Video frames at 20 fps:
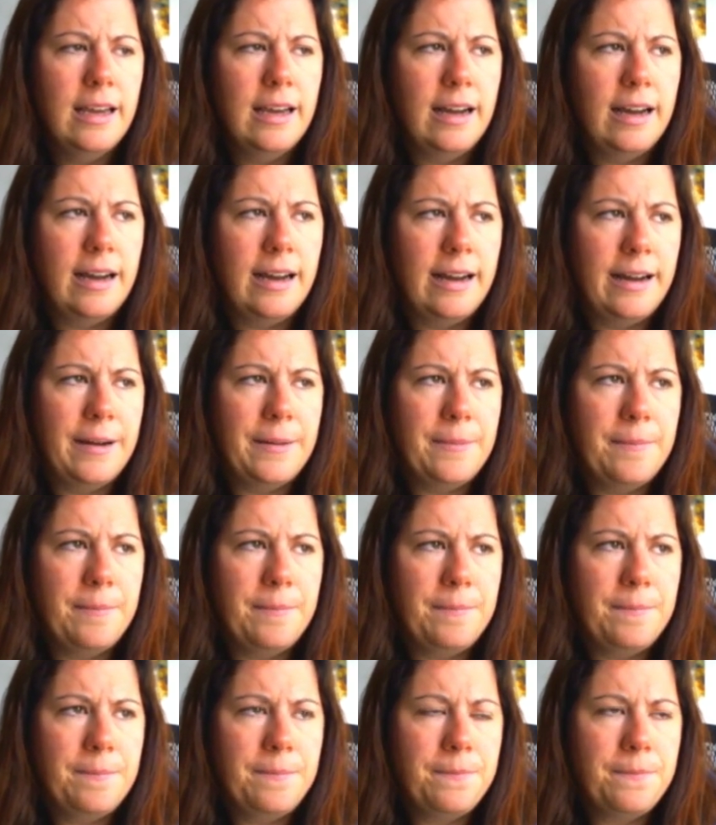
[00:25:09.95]

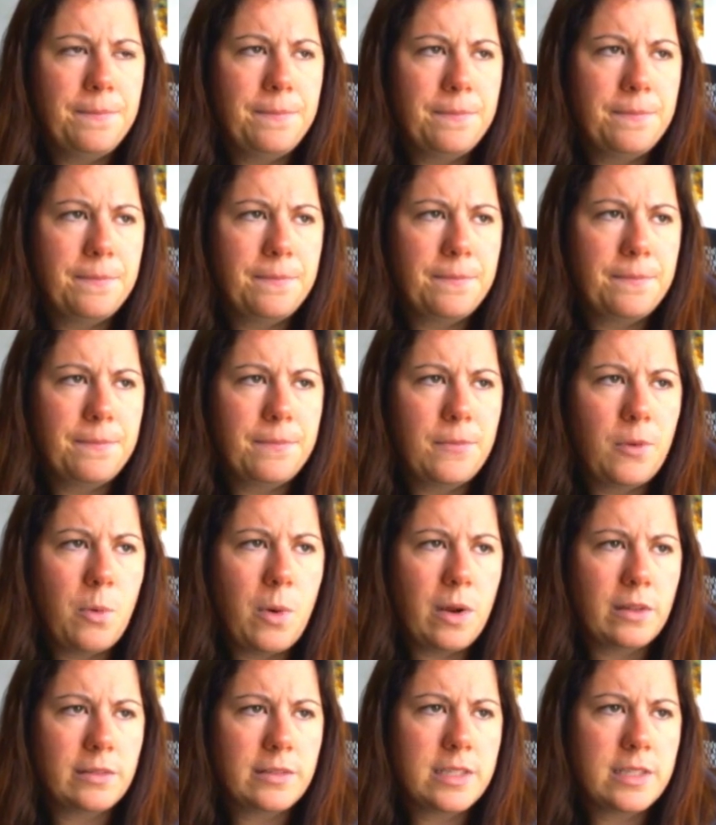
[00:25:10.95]
Who
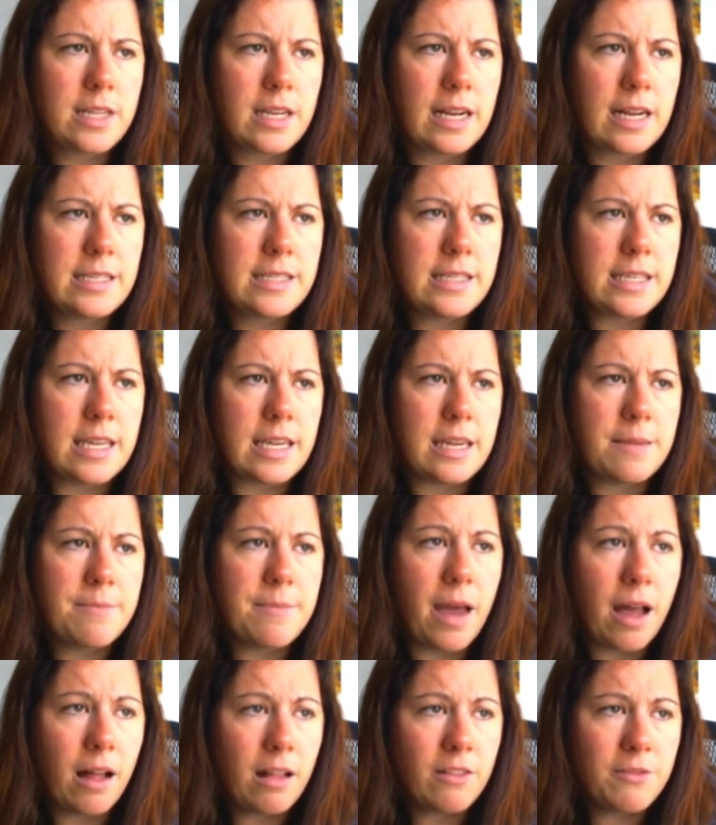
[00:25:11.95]
else did I see?
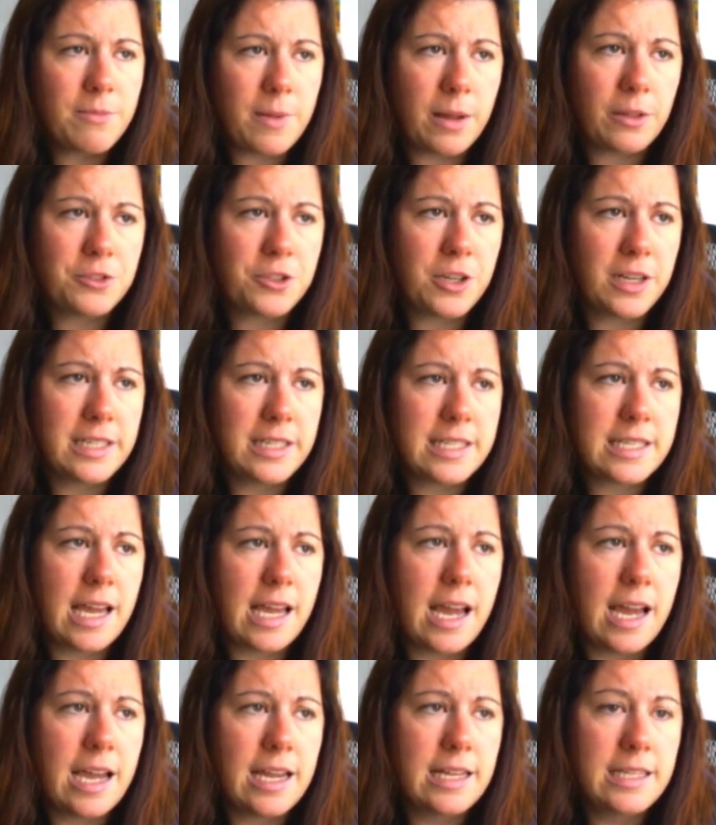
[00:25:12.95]
Mel of Meltran
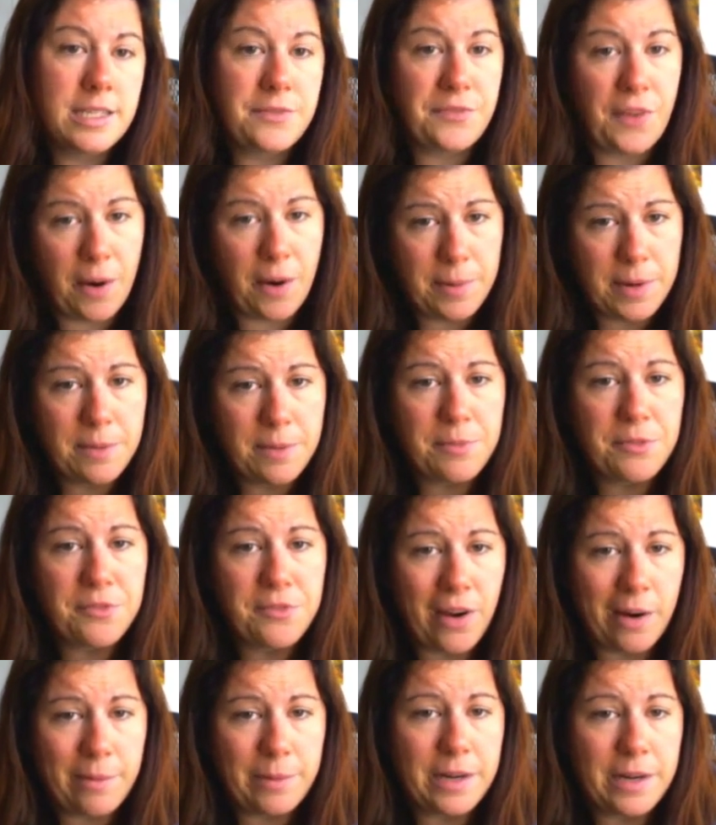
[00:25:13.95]
Designs, Fiber Nymph of
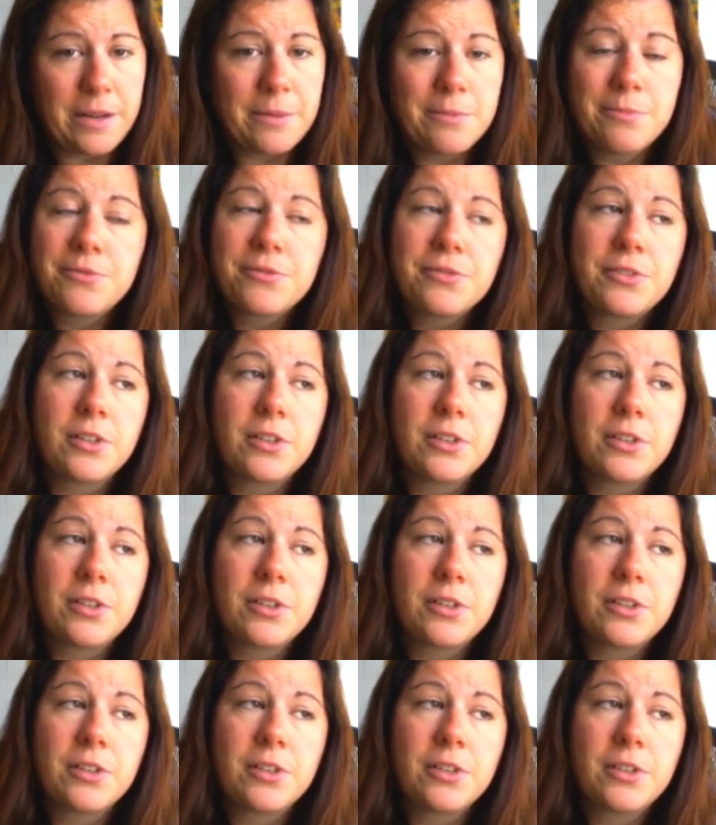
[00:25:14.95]
Fiber Nymph.